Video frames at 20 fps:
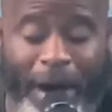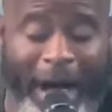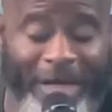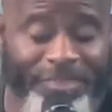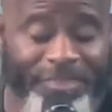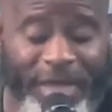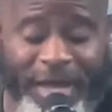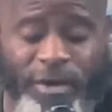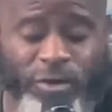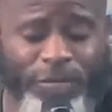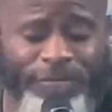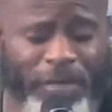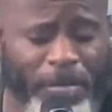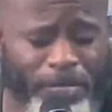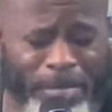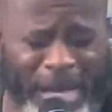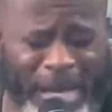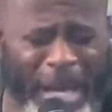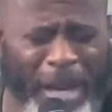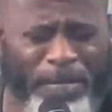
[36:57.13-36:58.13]
I thank you for
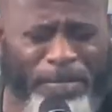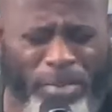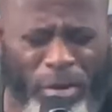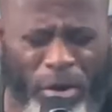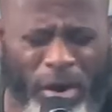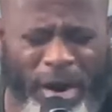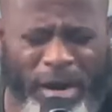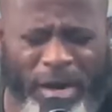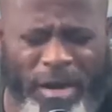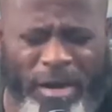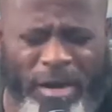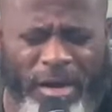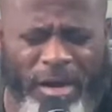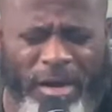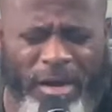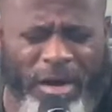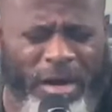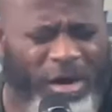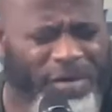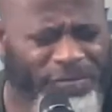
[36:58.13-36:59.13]
being part
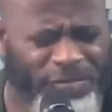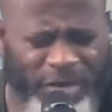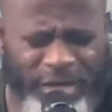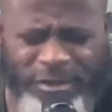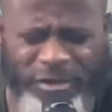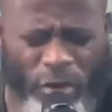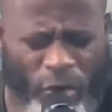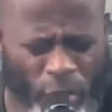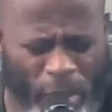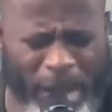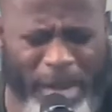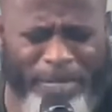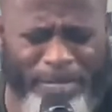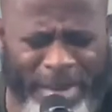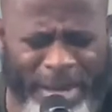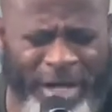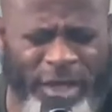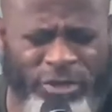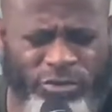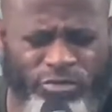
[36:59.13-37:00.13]
of this great
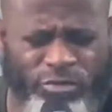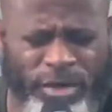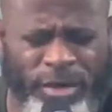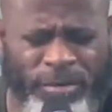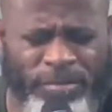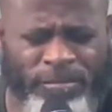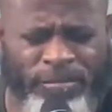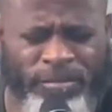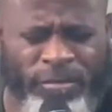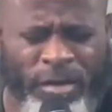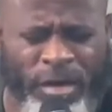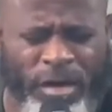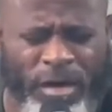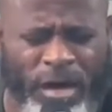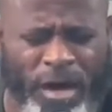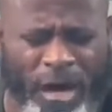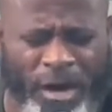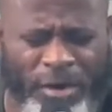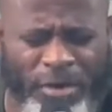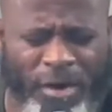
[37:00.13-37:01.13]
ministry
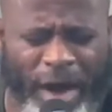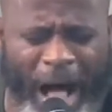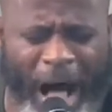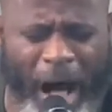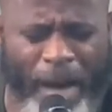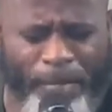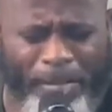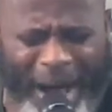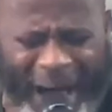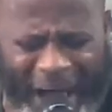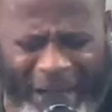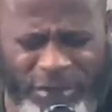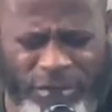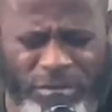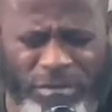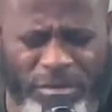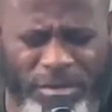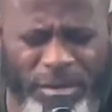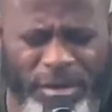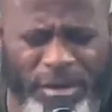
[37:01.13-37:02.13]
under our
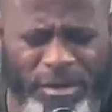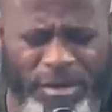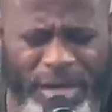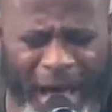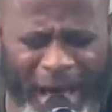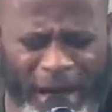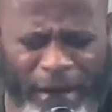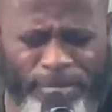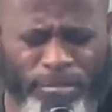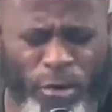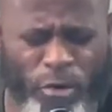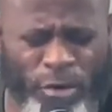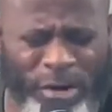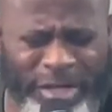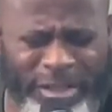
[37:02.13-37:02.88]
apostle, Donnie Bolden